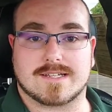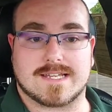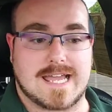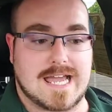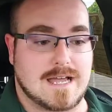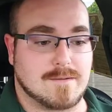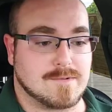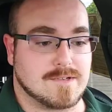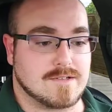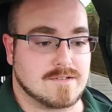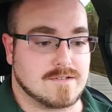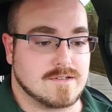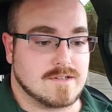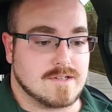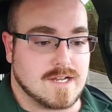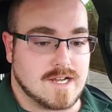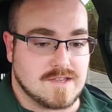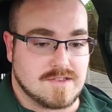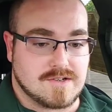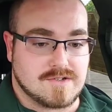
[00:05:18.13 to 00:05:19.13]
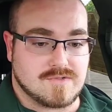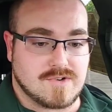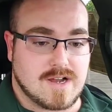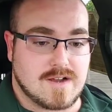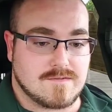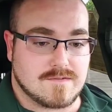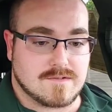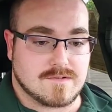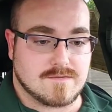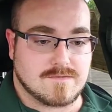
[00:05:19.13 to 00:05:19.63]
cabin and the
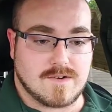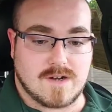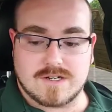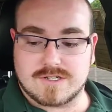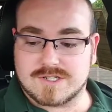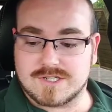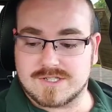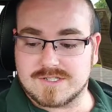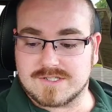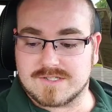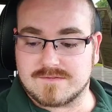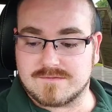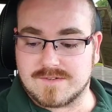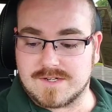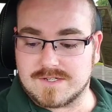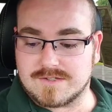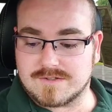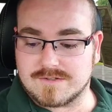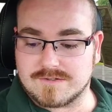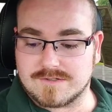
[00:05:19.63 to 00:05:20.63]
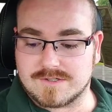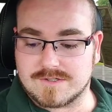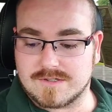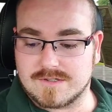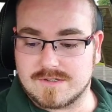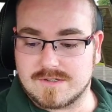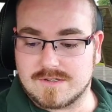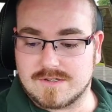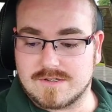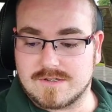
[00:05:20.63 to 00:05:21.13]
driver functions and features,
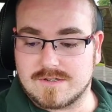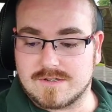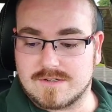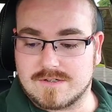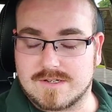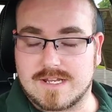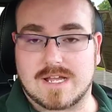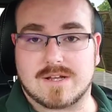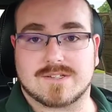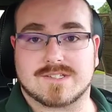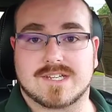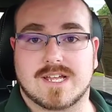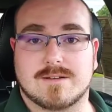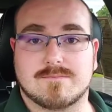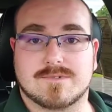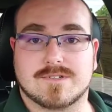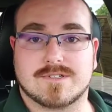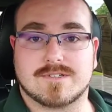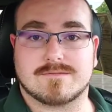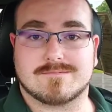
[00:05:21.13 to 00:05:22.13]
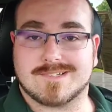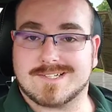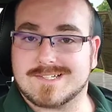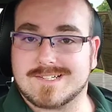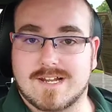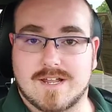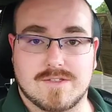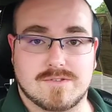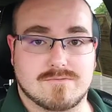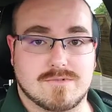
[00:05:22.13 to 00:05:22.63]
now it's time to get it
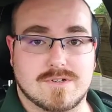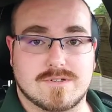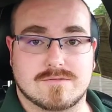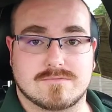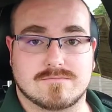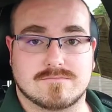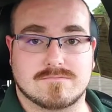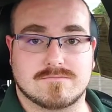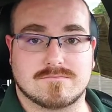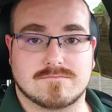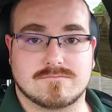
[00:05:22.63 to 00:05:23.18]
down the road.